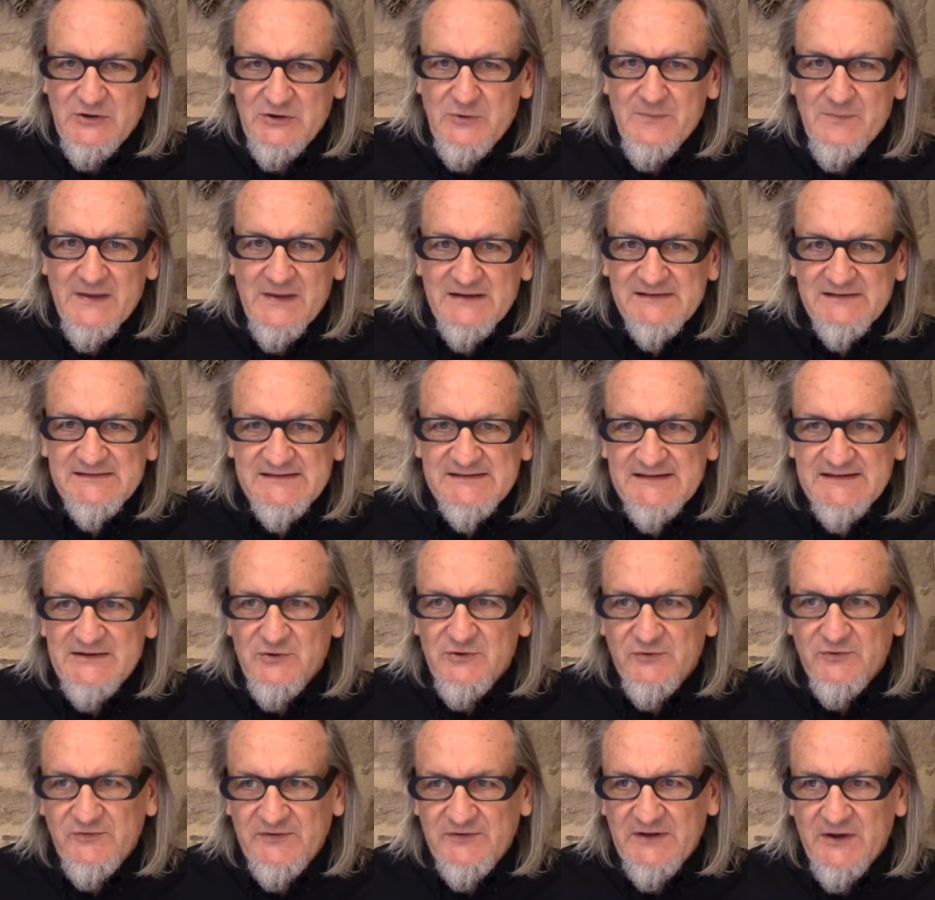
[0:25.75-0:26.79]
You might see
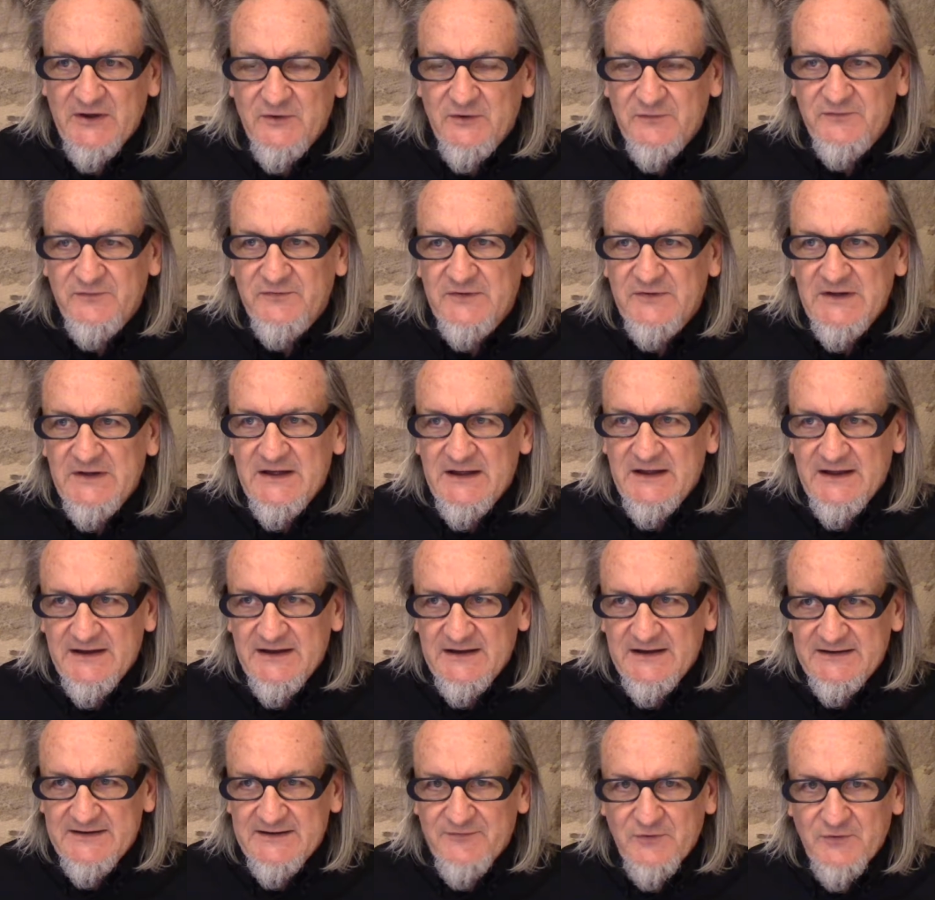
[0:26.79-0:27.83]
yourself in
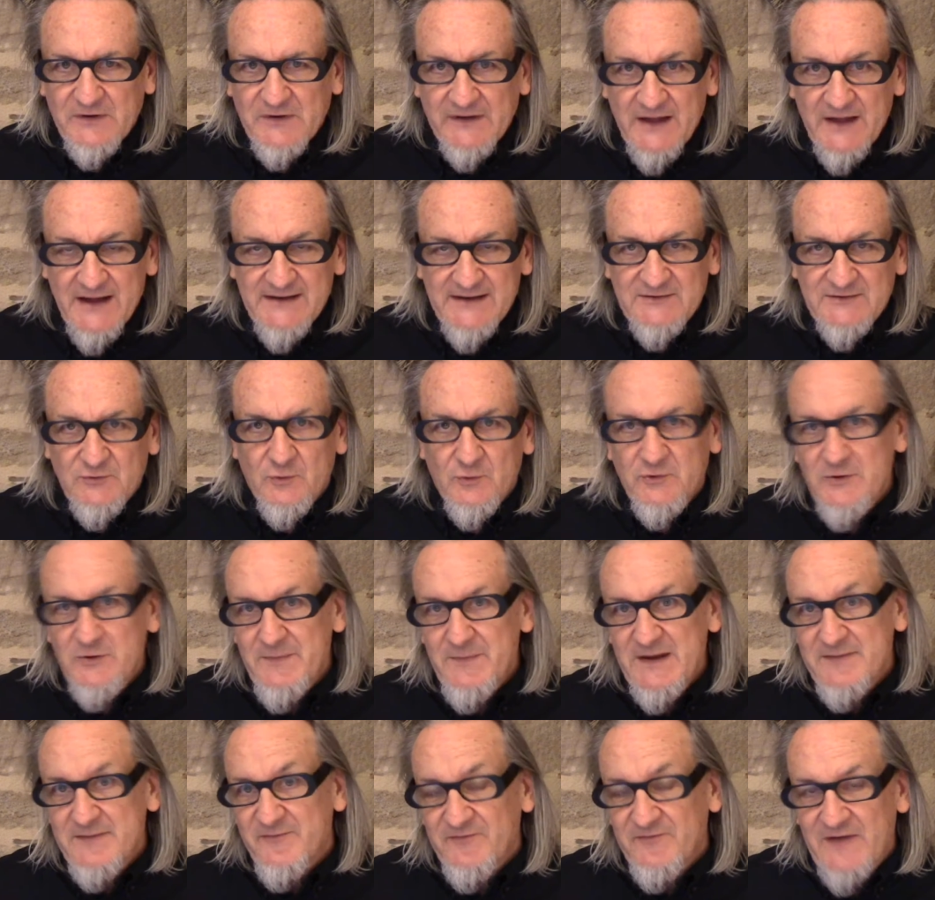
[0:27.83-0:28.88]
a different light, or you
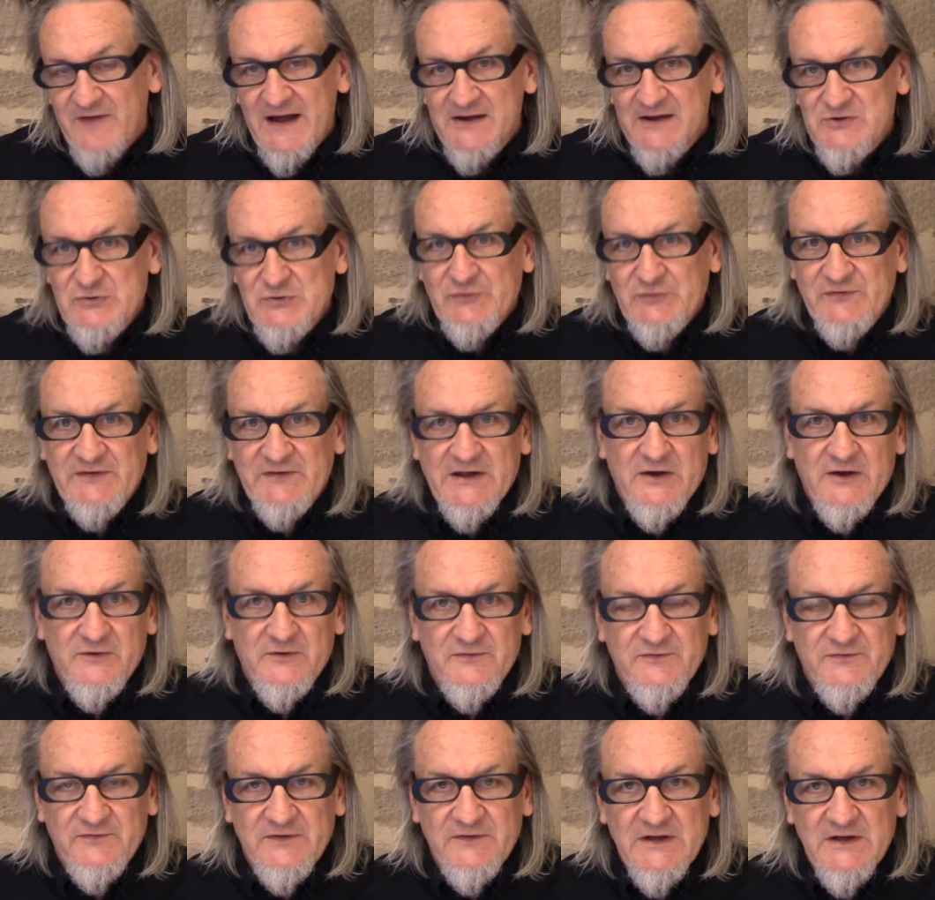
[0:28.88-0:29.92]
may find
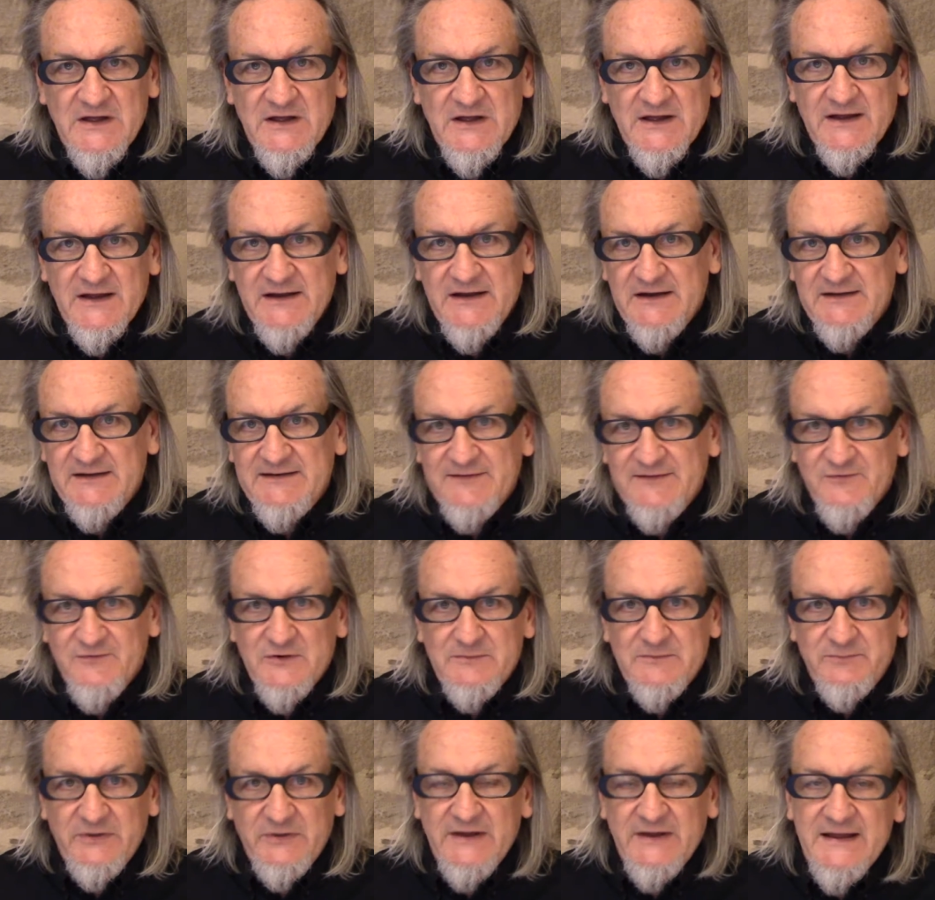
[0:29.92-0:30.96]
yourself in a
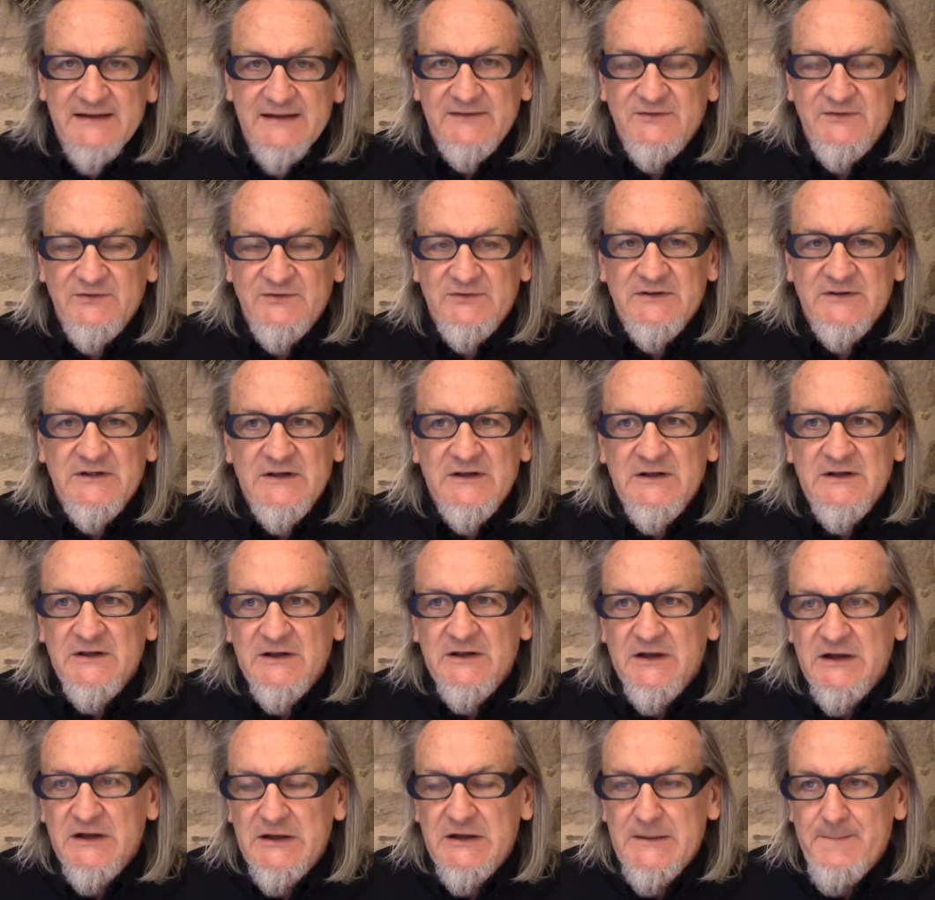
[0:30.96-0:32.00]
different place
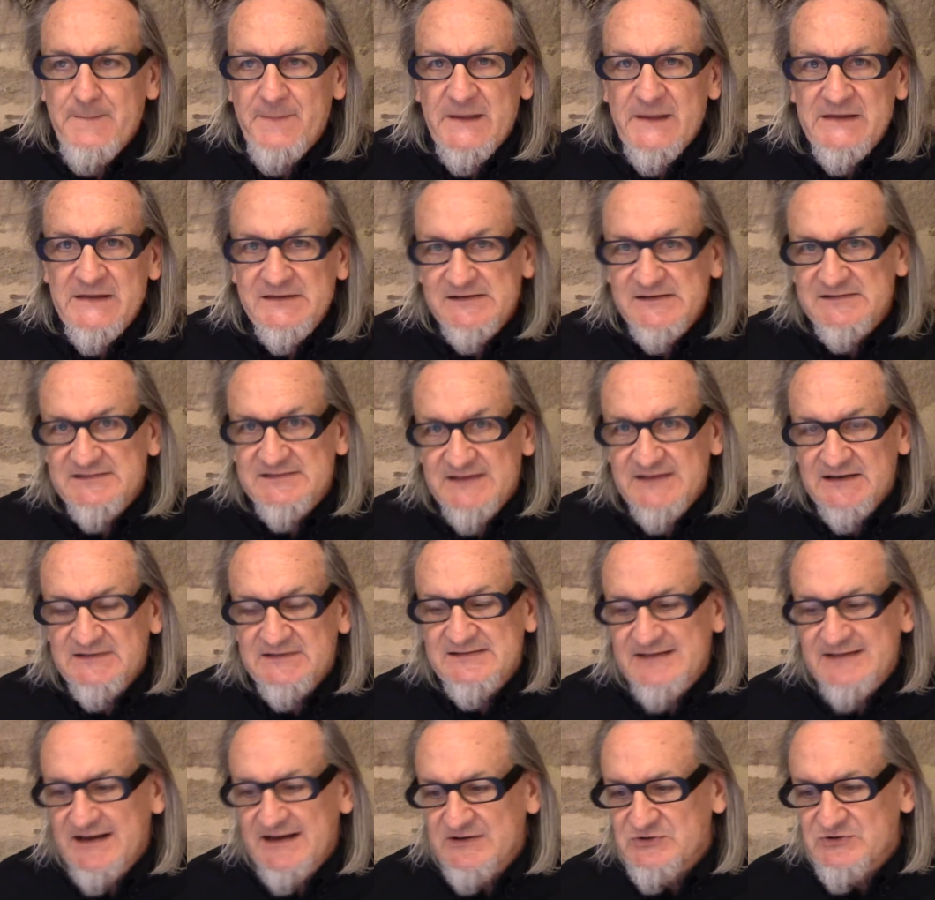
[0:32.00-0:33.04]
in these 6
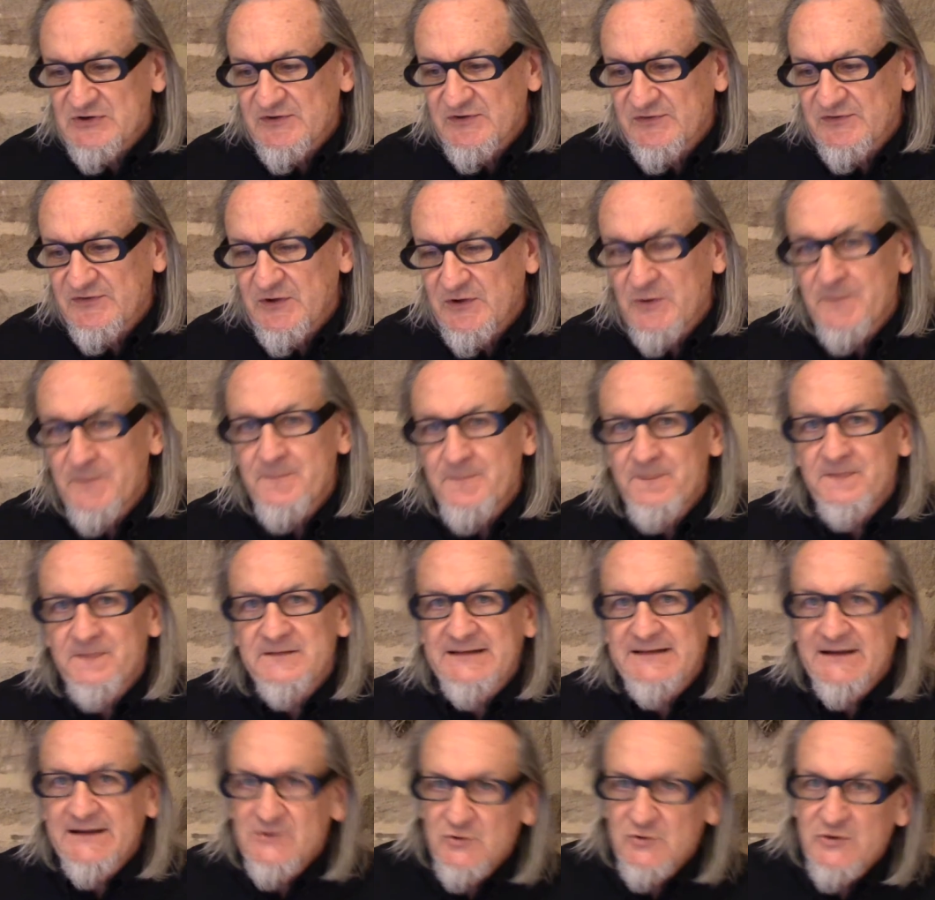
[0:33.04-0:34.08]
stages. So
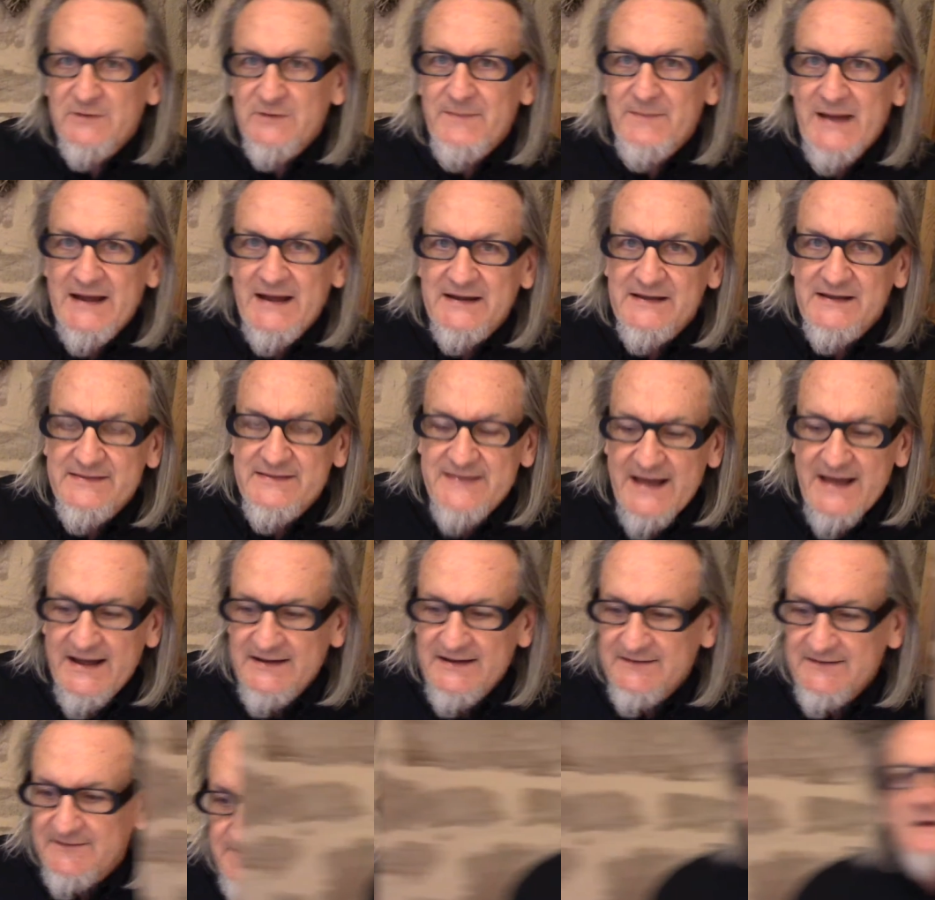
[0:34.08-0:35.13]
take a look back at that.